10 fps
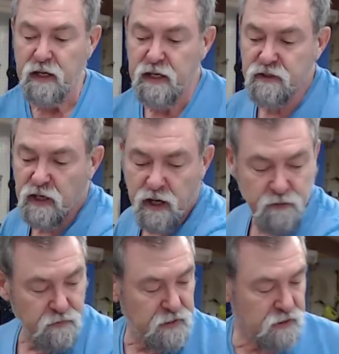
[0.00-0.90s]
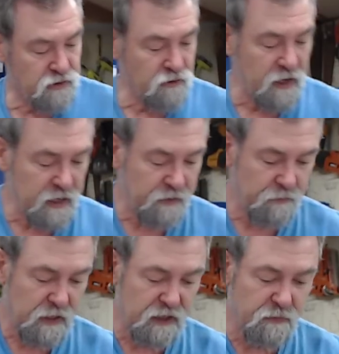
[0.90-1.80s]
is over in Australia
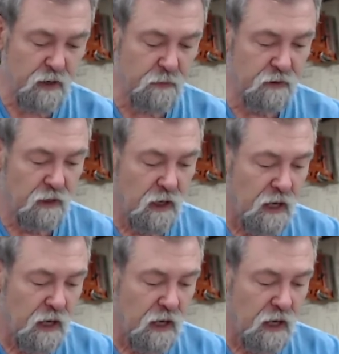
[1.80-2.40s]
at the moment.